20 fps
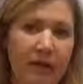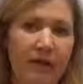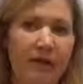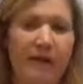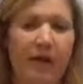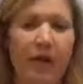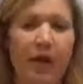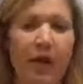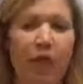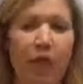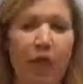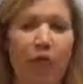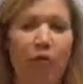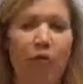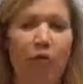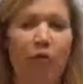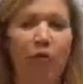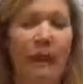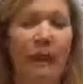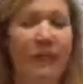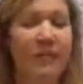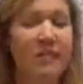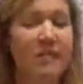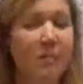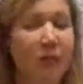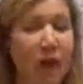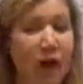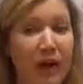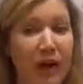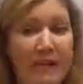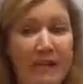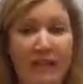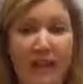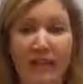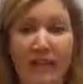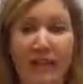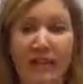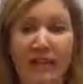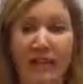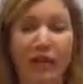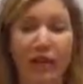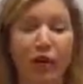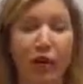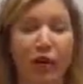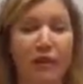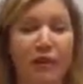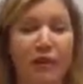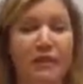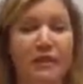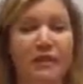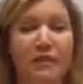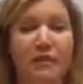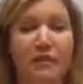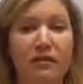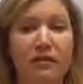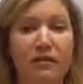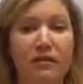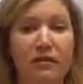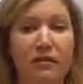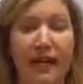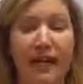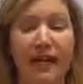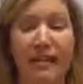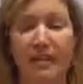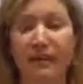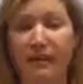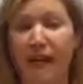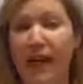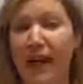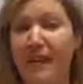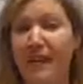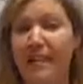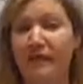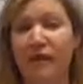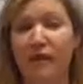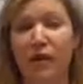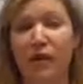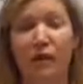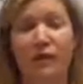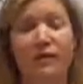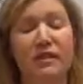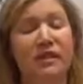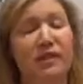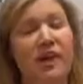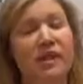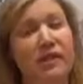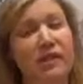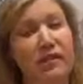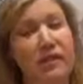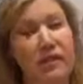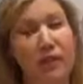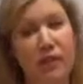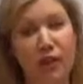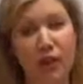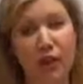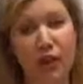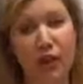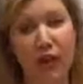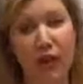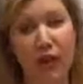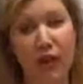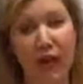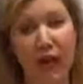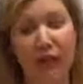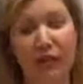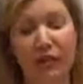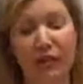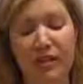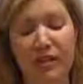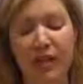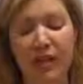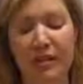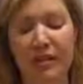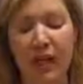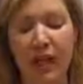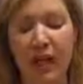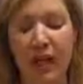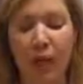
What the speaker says: So less processed foods, less fast foods, less of those sugary beverages.